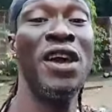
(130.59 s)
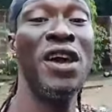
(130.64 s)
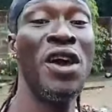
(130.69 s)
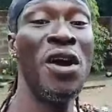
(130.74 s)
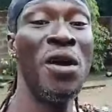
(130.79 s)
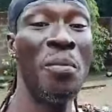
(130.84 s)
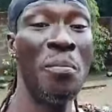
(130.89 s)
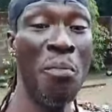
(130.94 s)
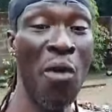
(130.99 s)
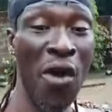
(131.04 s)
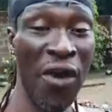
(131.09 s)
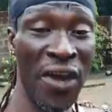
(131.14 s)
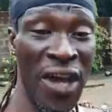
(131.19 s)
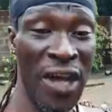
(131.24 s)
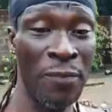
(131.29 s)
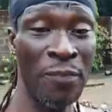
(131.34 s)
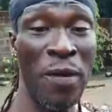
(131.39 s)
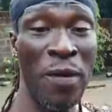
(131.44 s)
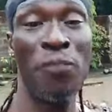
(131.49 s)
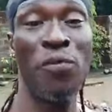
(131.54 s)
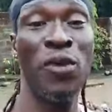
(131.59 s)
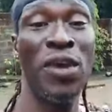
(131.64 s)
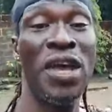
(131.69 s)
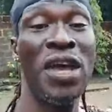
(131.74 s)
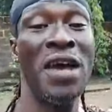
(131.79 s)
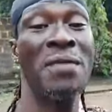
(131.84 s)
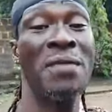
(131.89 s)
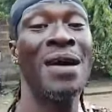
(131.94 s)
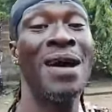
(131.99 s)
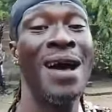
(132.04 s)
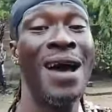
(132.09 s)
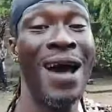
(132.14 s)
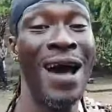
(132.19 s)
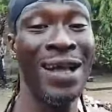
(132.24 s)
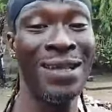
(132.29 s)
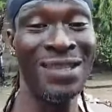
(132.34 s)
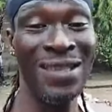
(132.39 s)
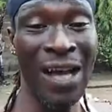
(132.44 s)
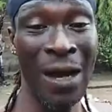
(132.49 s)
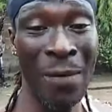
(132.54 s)
market people them,
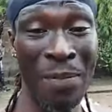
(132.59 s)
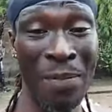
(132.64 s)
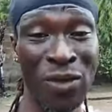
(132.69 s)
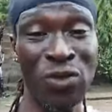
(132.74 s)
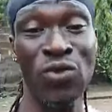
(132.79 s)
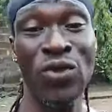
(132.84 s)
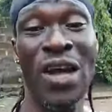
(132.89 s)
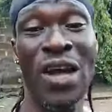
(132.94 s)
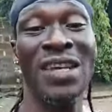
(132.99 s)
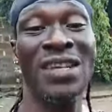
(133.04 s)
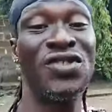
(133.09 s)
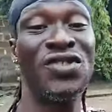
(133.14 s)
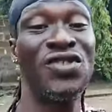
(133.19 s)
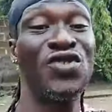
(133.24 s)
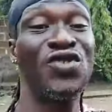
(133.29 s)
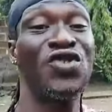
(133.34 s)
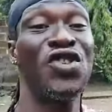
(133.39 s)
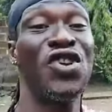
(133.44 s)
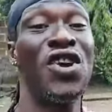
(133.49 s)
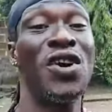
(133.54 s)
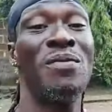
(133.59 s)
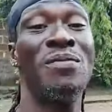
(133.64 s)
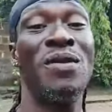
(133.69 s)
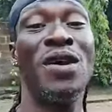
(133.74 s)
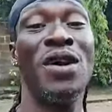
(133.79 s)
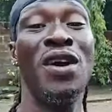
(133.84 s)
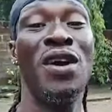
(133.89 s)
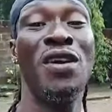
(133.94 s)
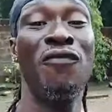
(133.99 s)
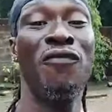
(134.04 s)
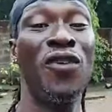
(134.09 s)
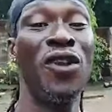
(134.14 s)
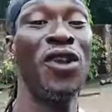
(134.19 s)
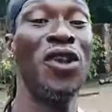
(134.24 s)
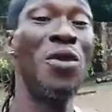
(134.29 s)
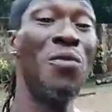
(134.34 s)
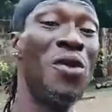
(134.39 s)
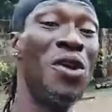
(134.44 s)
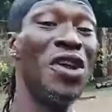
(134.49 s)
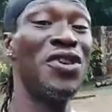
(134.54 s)
attack personalities them. For them
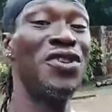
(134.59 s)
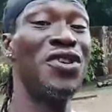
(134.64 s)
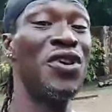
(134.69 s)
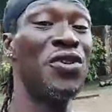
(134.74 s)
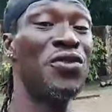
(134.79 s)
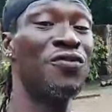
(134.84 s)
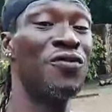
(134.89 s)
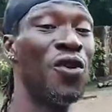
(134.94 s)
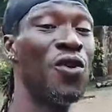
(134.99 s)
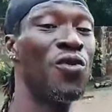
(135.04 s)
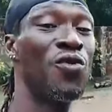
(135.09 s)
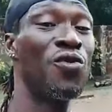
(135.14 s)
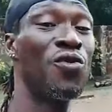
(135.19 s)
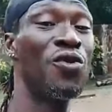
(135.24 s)
normally they grow,